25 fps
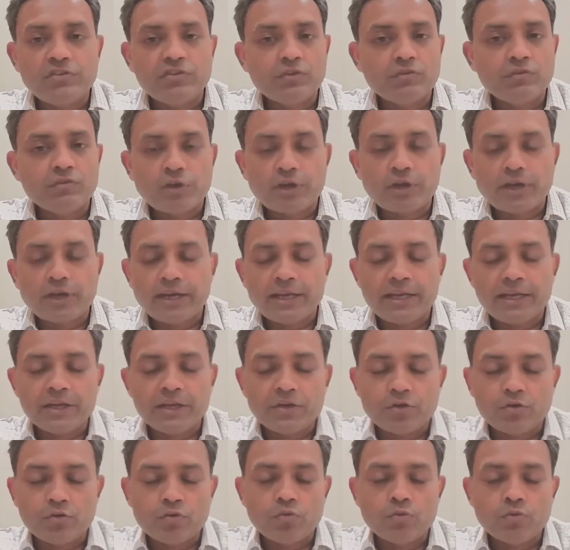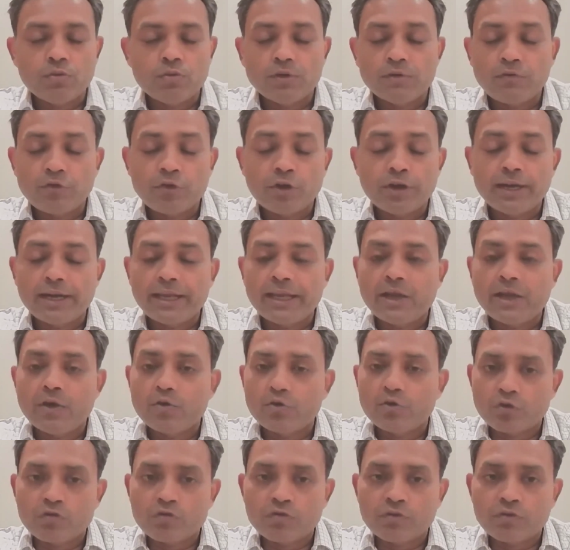reason for getting
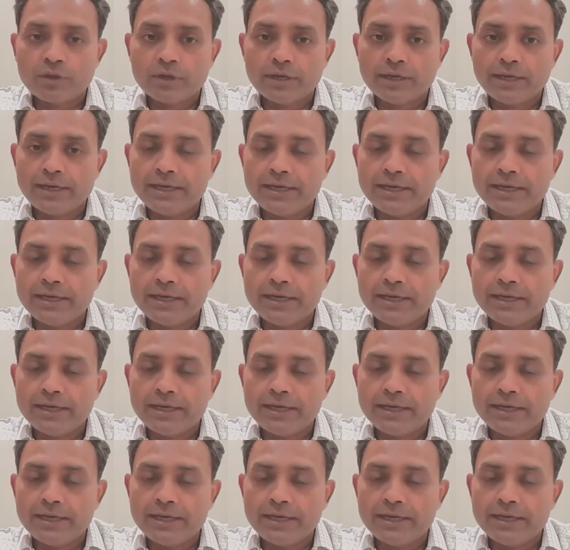out of